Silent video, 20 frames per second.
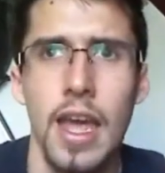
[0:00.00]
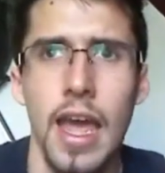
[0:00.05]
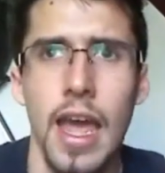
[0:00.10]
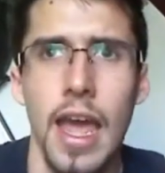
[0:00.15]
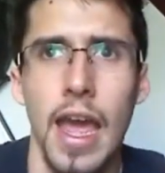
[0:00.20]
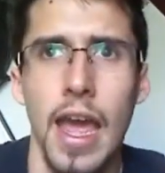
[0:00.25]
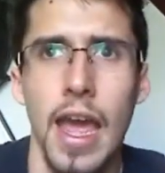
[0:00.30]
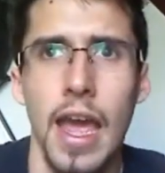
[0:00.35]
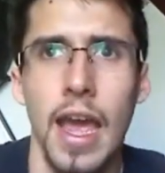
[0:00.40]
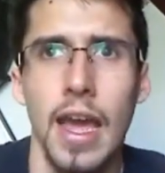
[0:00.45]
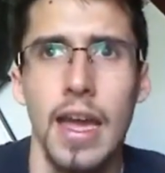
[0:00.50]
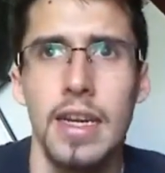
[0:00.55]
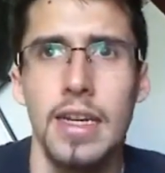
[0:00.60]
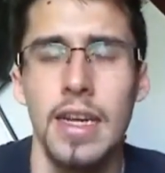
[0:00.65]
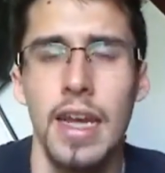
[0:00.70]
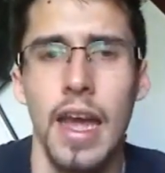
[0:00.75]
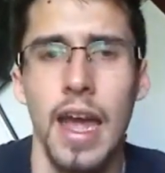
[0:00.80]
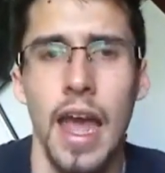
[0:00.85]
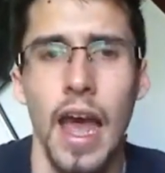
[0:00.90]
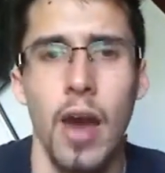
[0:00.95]
and
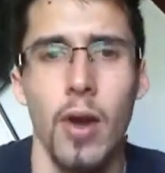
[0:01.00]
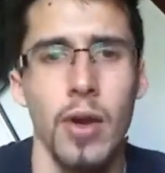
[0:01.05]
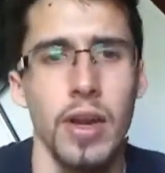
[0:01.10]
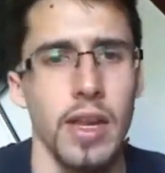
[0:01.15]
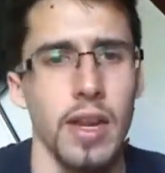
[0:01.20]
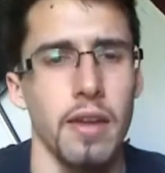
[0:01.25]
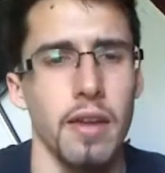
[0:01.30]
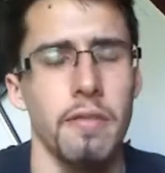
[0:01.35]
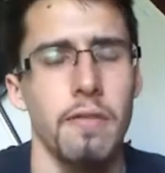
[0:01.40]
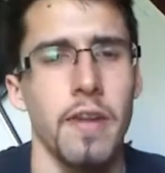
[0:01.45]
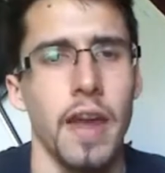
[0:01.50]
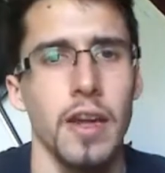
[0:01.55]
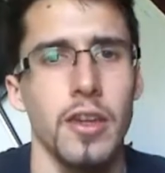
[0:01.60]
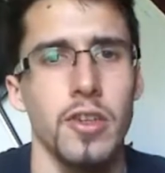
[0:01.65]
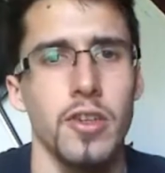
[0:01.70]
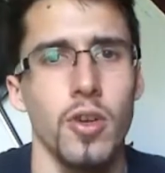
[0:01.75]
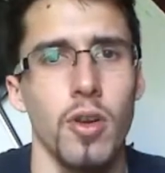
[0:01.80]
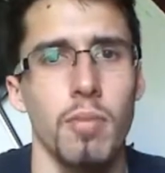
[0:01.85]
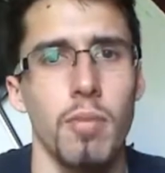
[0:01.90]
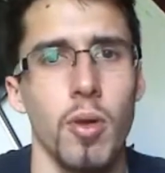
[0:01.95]
how it can
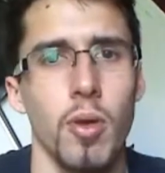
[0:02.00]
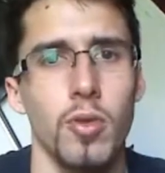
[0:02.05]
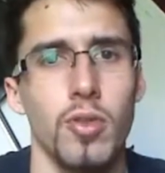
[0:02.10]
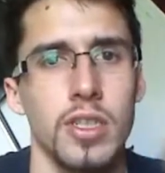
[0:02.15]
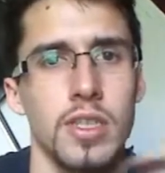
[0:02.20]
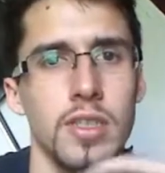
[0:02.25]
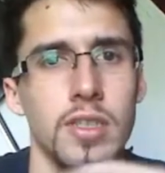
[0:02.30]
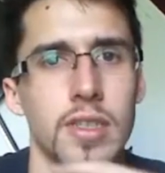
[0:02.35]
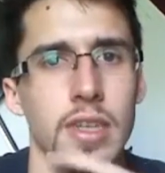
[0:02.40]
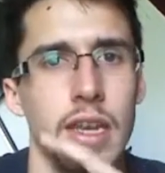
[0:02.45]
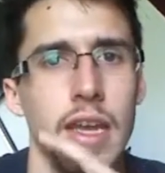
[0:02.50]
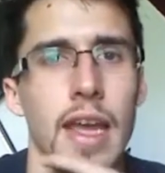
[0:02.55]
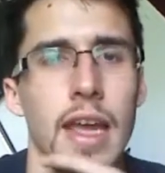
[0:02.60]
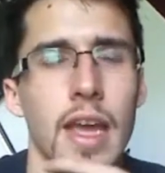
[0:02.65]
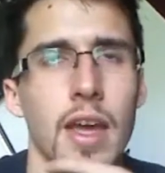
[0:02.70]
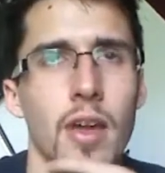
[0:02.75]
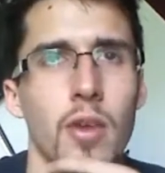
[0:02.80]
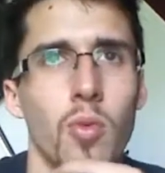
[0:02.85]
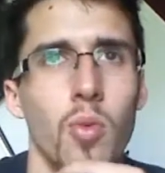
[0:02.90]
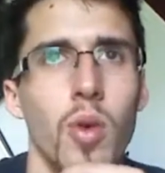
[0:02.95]
affect your emotions
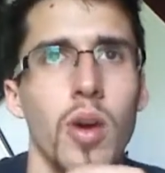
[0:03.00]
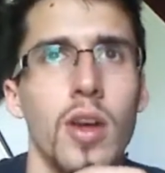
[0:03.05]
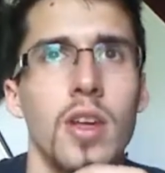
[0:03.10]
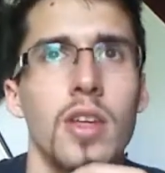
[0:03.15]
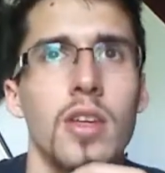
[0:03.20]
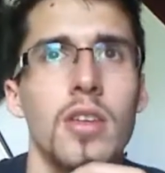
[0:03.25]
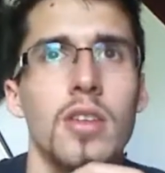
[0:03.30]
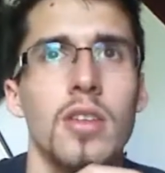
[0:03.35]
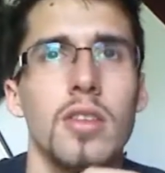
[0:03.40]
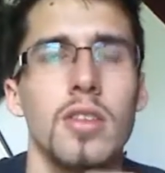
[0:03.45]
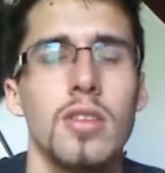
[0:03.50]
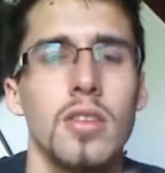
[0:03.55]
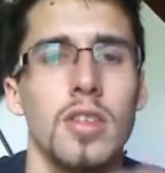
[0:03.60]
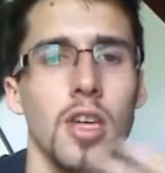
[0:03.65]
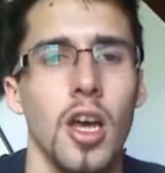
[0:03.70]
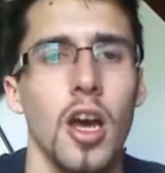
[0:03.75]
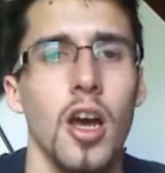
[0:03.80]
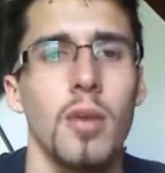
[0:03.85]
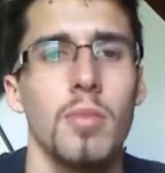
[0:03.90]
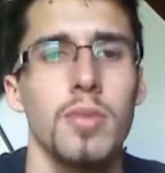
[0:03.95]
and what
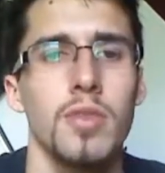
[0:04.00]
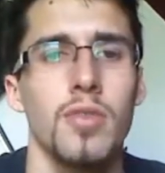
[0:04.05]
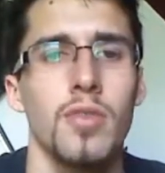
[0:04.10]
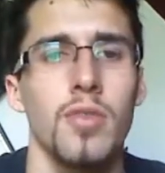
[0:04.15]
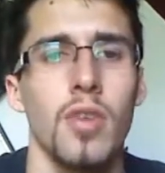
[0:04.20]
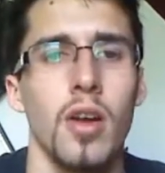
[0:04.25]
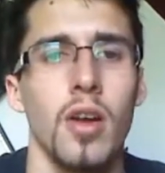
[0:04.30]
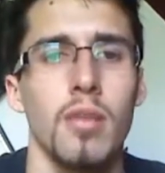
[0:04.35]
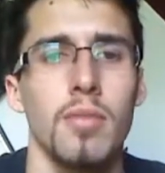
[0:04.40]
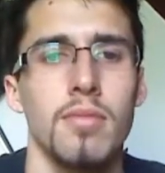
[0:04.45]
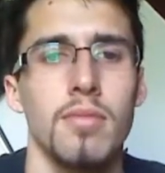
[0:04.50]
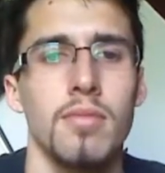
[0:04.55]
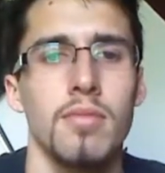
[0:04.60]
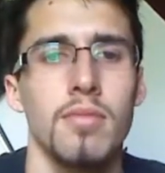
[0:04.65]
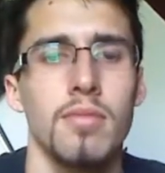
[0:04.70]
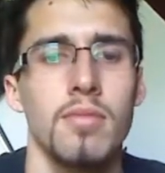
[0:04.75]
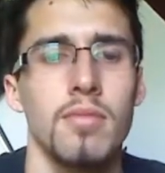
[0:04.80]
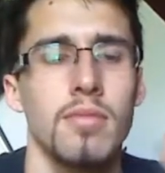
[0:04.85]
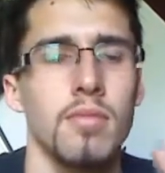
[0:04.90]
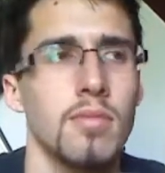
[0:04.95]
comes from
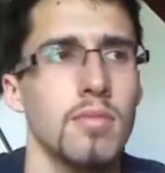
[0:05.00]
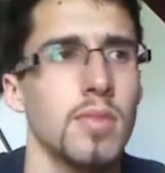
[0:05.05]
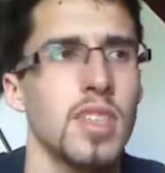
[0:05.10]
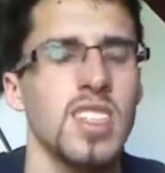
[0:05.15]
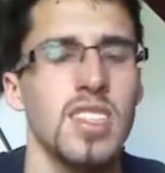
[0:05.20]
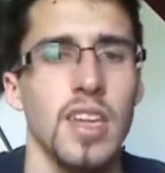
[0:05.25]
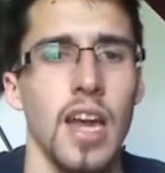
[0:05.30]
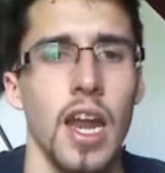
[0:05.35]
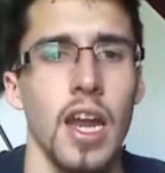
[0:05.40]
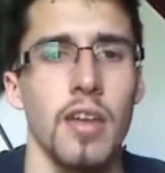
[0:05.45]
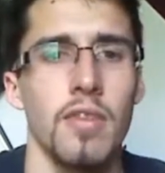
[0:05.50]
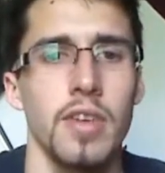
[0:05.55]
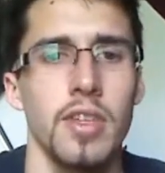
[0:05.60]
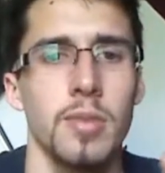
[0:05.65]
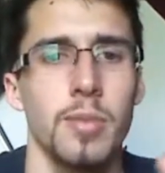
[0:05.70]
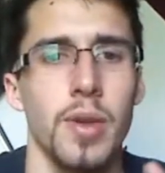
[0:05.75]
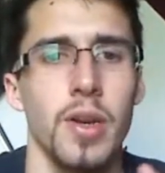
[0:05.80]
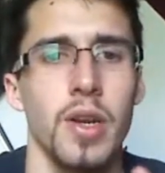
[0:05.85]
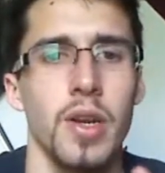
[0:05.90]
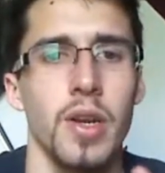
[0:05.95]
this kind of
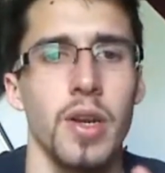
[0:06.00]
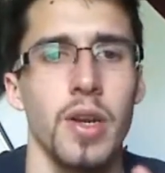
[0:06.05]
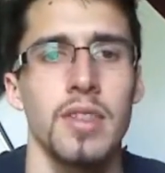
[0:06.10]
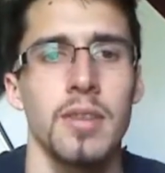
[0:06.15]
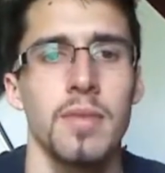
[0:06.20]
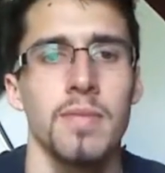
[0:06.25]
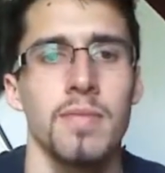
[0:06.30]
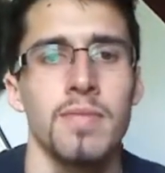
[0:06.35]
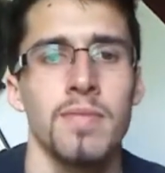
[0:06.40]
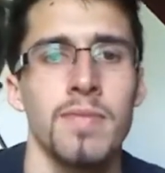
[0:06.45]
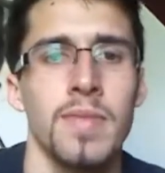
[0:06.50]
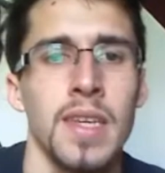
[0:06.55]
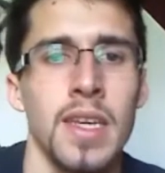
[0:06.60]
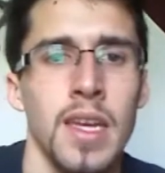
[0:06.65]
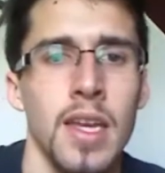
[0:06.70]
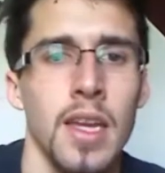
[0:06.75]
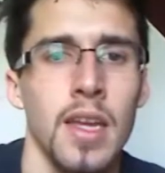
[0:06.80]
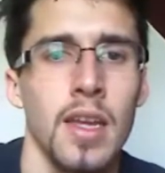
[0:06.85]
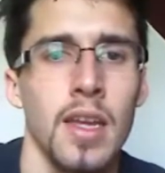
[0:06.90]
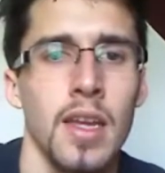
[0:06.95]
experience.
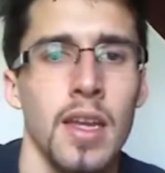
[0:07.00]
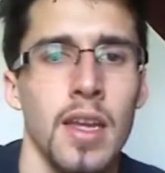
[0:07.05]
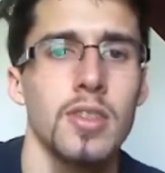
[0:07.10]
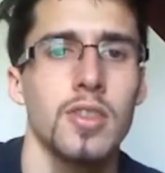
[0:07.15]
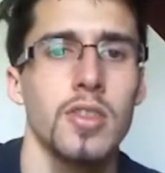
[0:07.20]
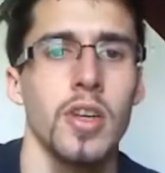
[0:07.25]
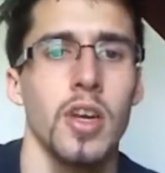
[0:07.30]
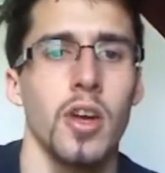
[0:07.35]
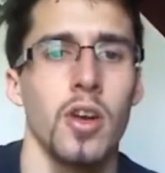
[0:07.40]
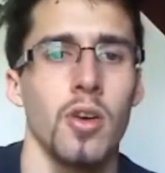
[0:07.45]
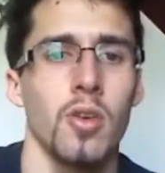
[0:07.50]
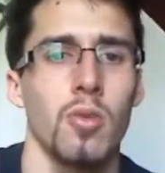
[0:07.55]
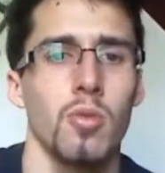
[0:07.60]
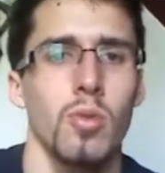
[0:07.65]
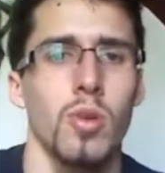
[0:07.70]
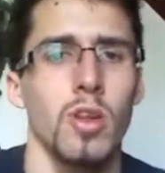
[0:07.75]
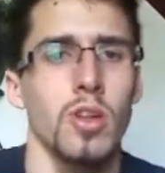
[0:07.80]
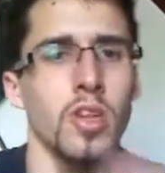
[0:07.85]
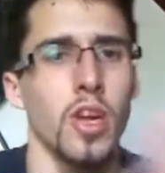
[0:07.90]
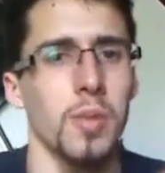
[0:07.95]
So
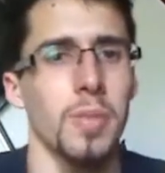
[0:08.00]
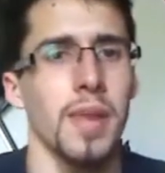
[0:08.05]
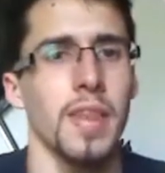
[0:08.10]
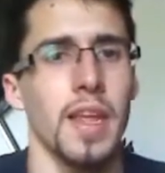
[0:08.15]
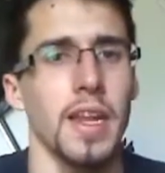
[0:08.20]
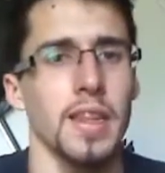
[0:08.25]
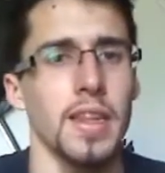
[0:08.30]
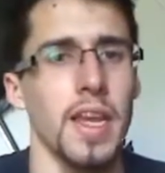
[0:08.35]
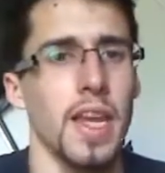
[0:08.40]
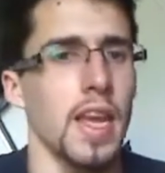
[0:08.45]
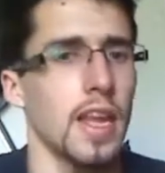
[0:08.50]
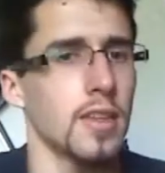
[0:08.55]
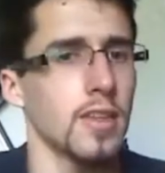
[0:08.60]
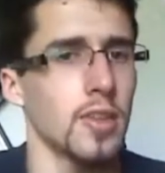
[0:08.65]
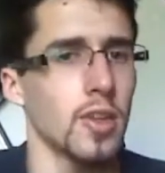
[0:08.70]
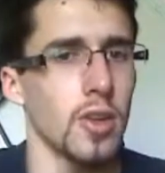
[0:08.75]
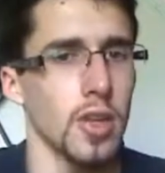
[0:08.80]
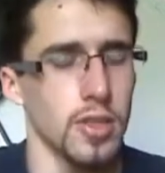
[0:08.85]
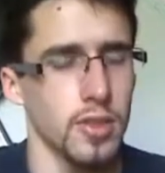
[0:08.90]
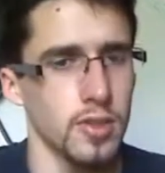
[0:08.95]
we're going to talk about that at the end,
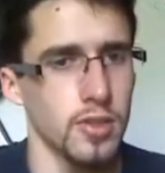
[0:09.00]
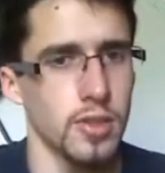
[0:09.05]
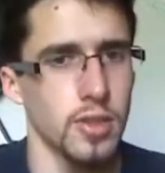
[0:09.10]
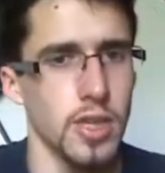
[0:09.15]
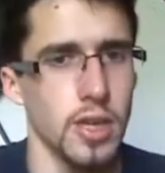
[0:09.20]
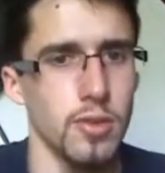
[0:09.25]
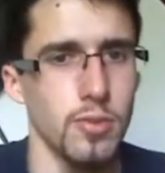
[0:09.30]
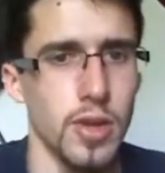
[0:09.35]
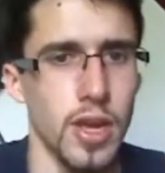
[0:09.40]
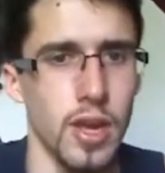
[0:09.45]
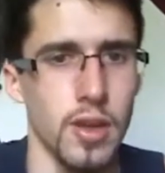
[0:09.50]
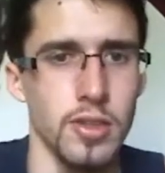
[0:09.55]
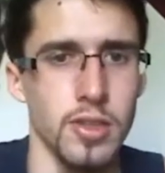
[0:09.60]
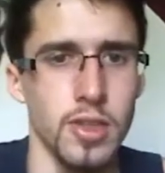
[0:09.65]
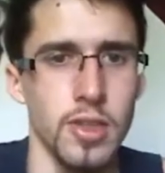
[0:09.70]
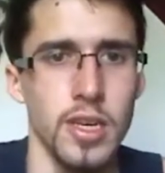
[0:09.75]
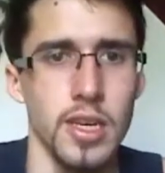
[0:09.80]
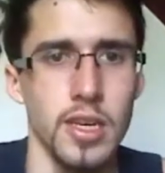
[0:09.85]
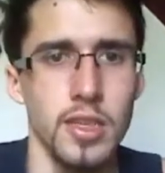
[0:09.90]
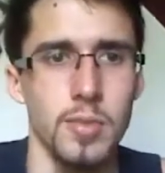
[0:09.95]
so let's get down
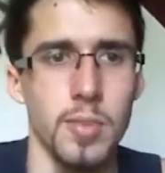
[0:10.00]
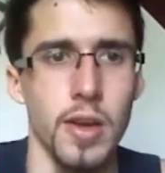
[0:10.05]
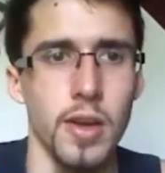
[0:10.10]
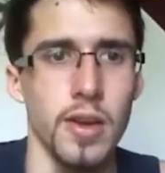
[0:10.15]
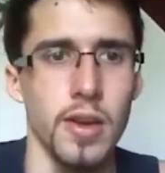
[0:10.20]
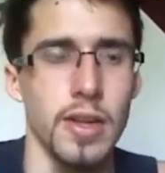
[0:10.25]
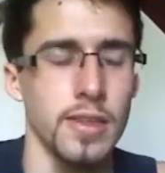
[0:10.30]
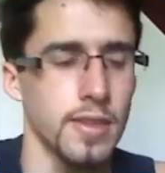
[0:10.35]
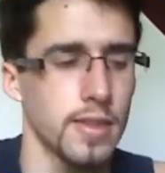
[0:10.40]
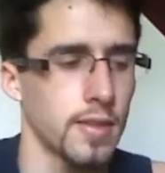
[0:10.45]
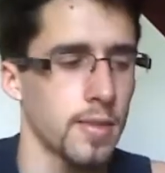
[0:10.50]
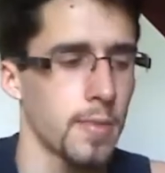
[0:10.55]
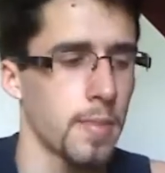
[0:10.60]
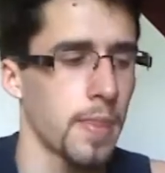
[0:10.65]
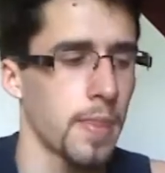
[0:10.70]
to the experience.